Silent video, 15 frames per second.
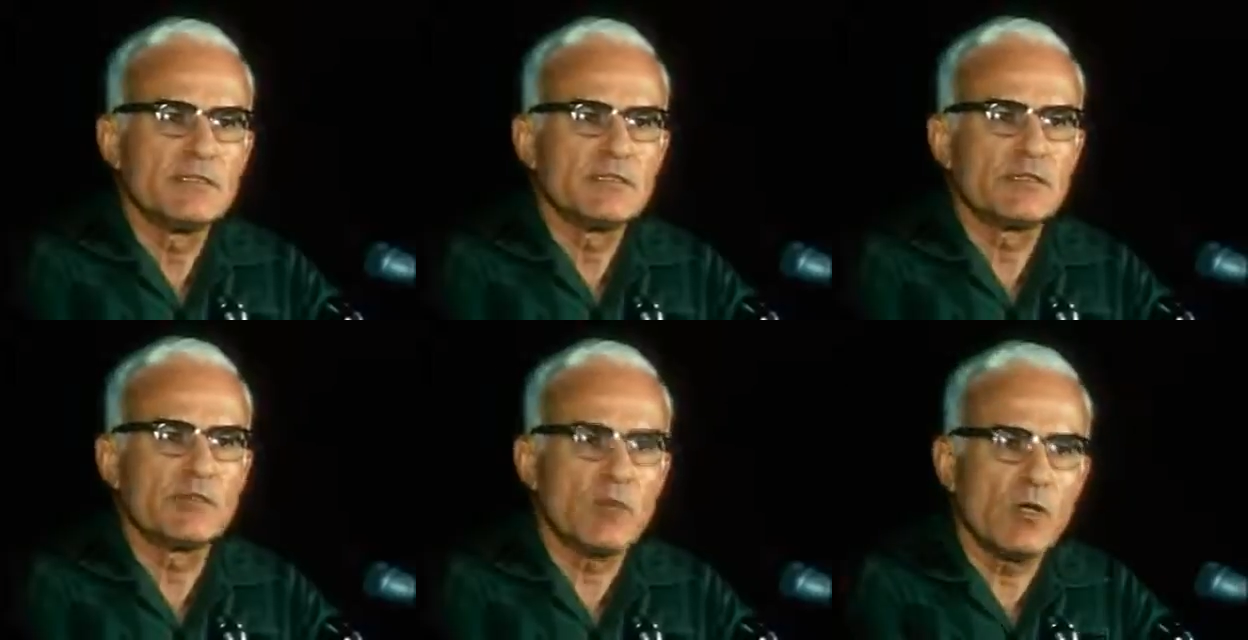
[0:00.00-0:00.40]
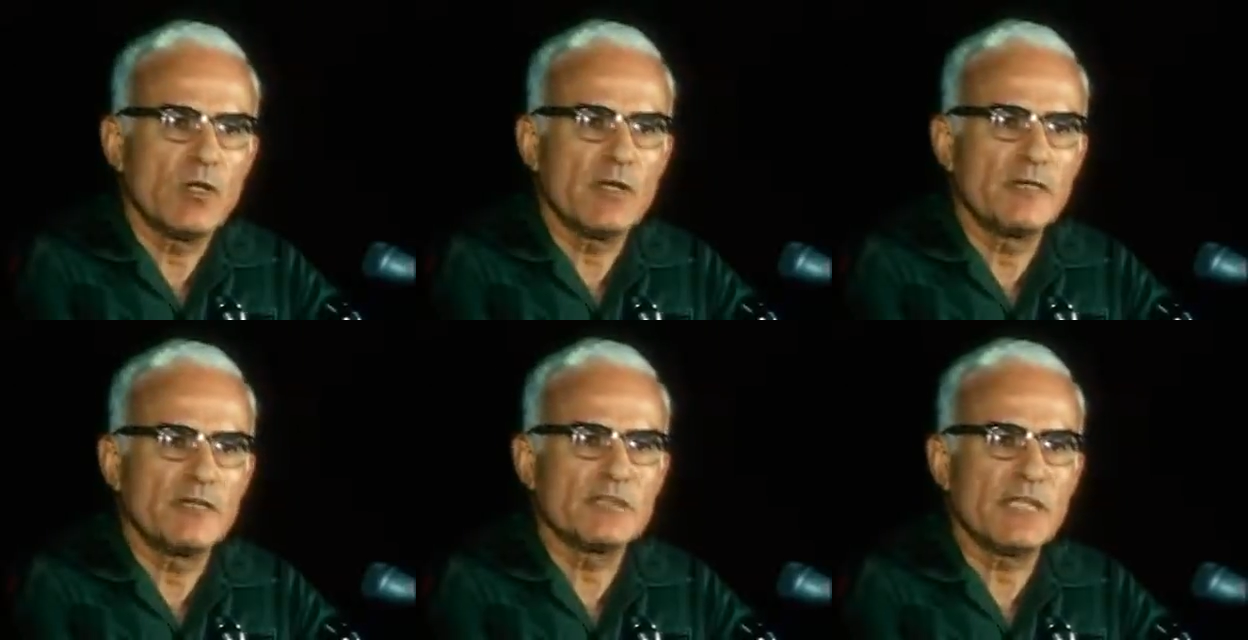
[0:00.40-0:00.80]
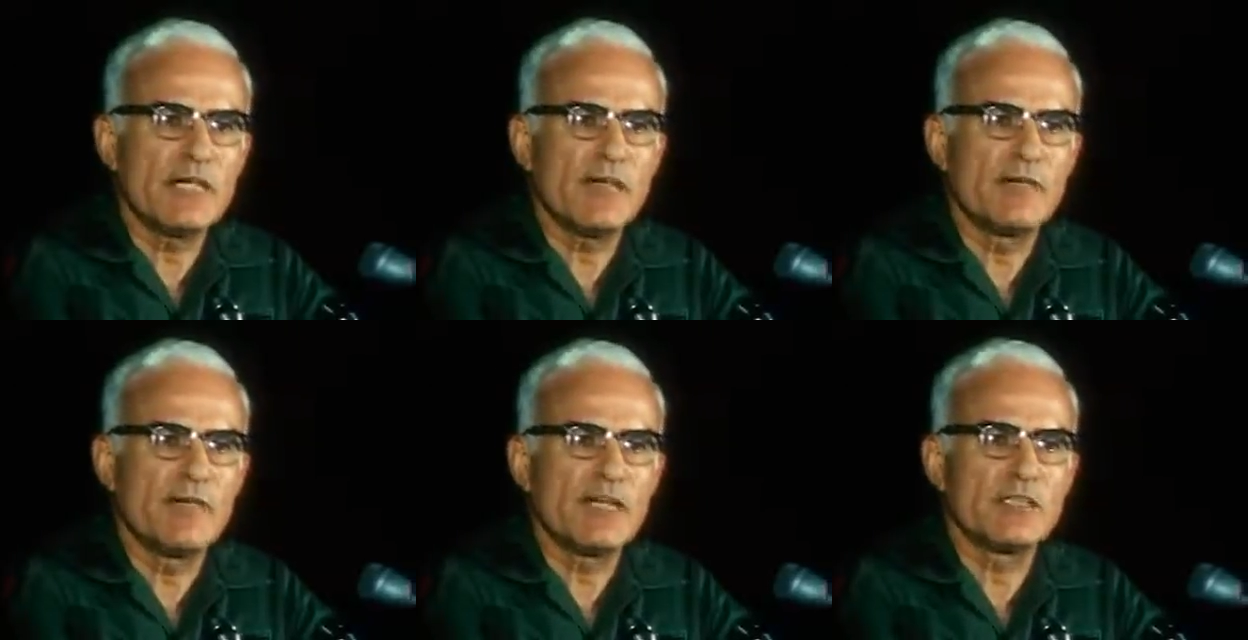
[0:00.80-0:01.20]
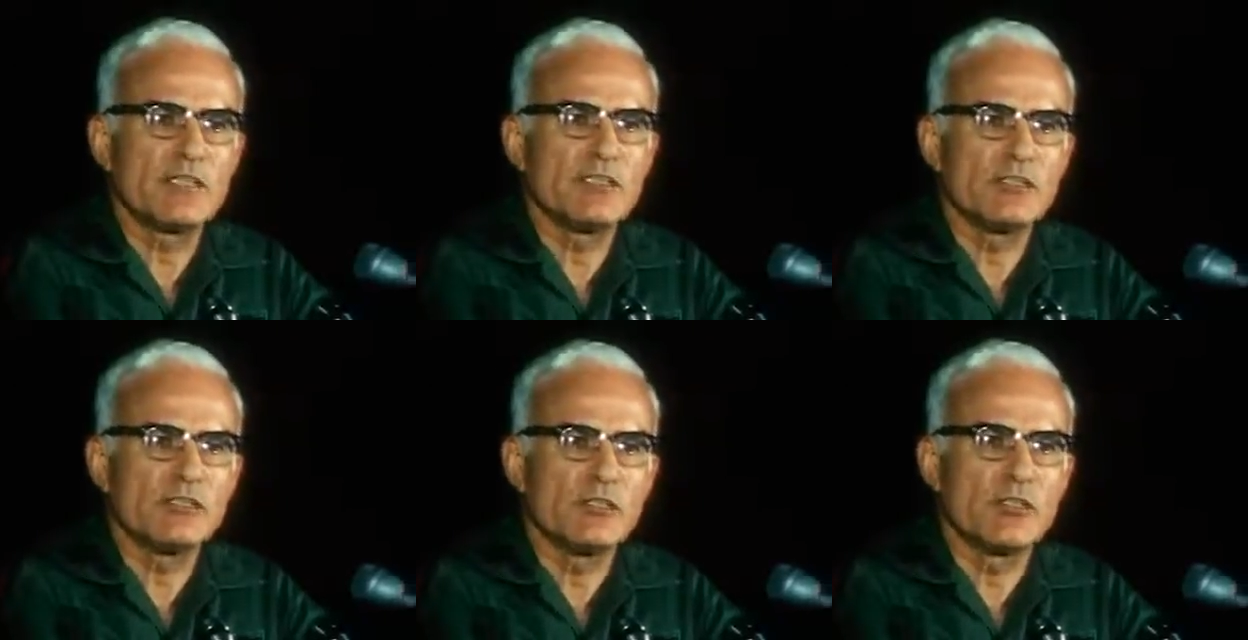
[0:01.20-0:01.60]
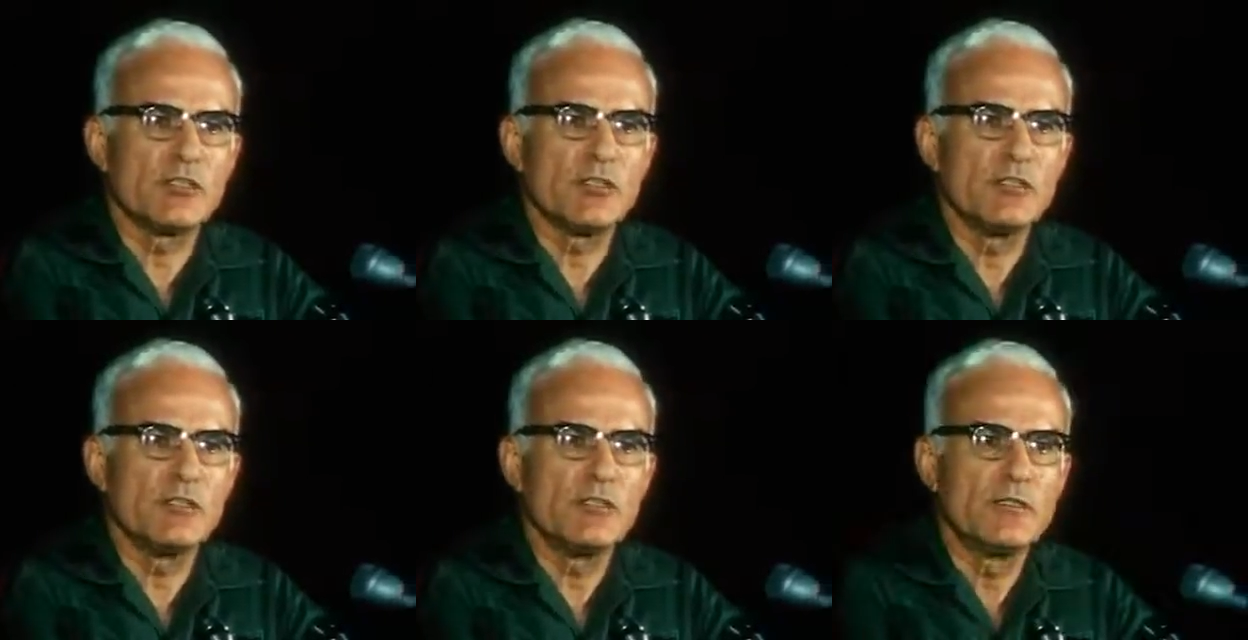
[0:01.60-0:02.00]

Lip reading: So all of us have that concern.